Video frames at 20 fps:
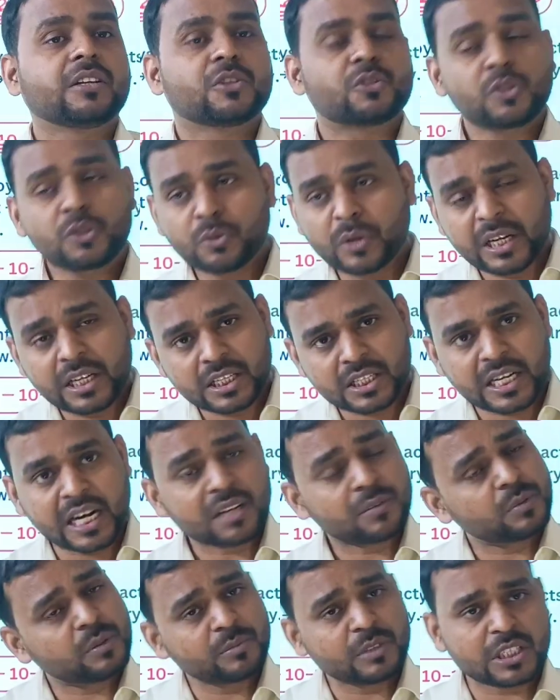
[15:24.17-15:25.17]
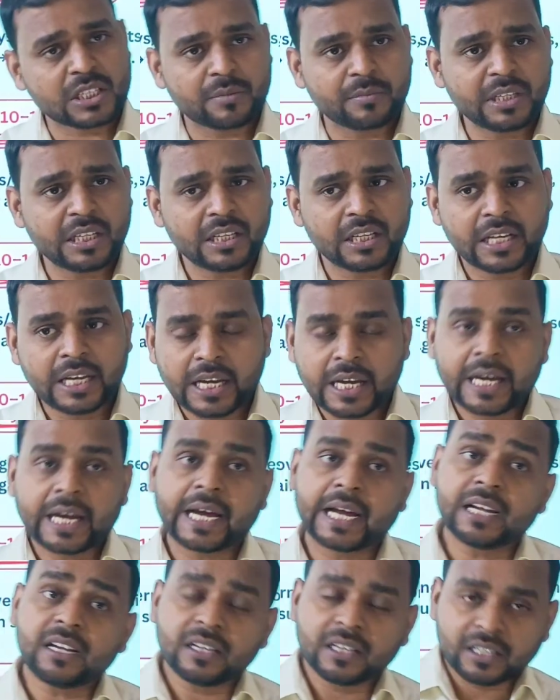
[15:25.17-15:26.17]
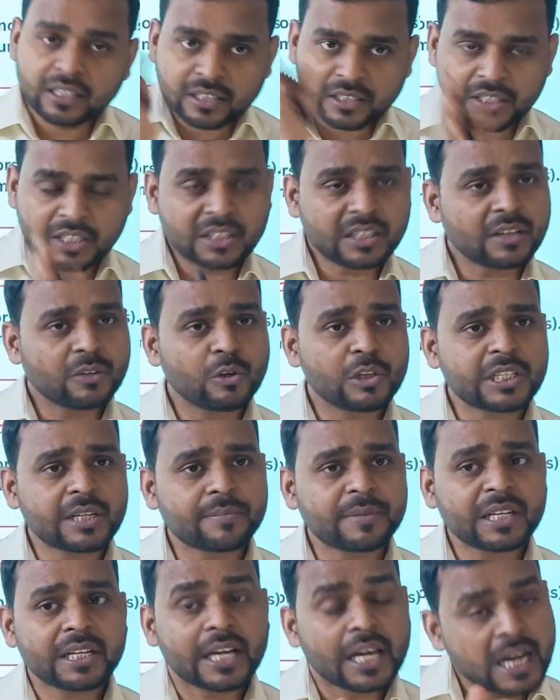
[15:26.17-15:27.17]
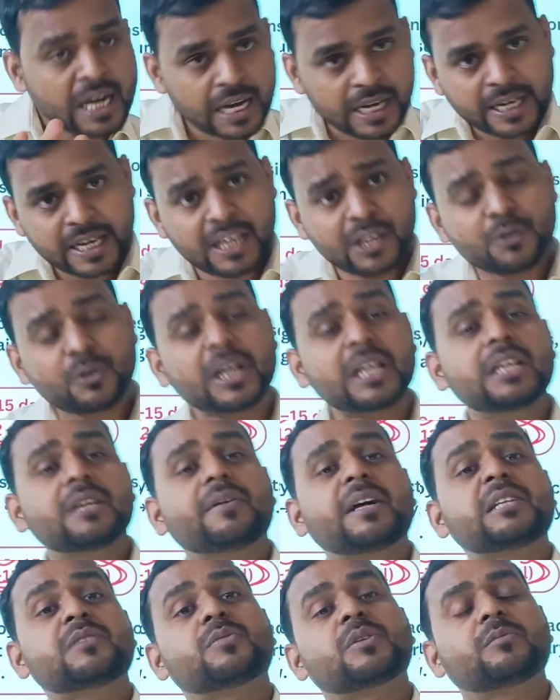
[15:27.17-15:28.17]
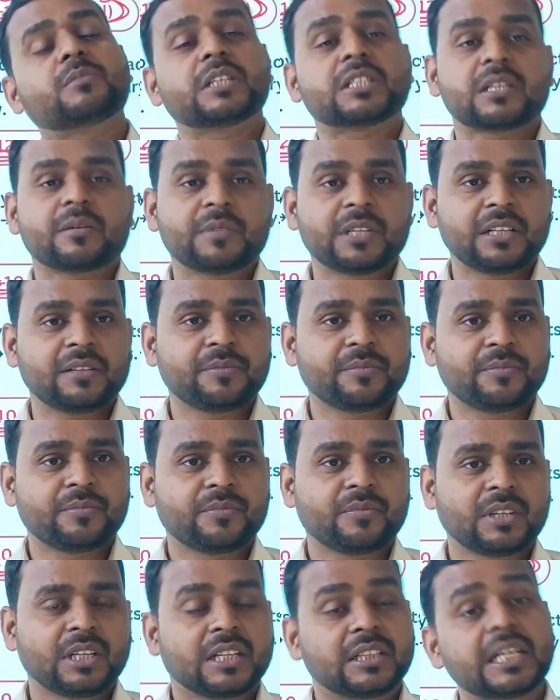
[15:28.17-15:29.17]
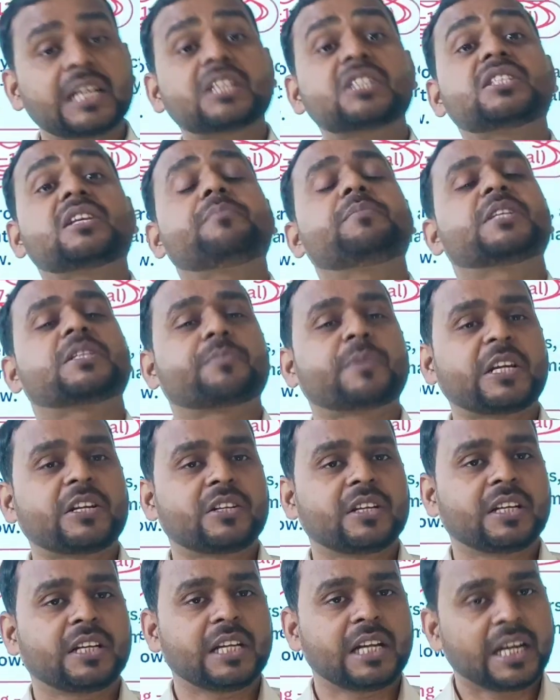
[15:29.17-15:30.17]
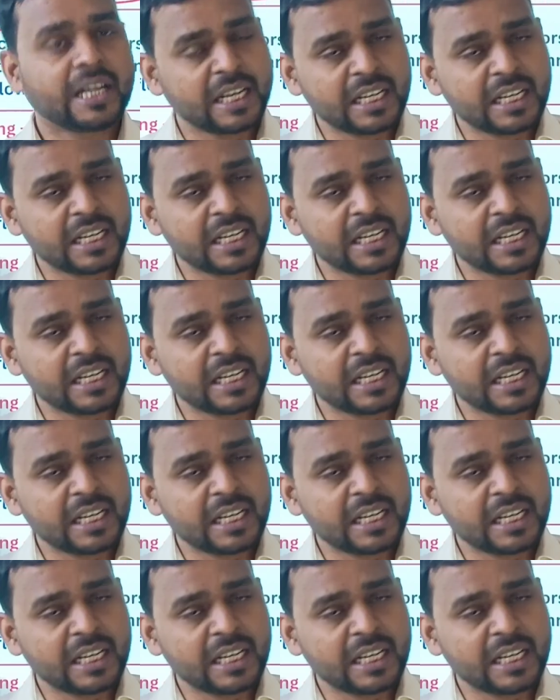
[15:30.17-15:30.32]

So you can start from the summary and read the whole chapter. Again, you can revise from the summary. That is the best criteria.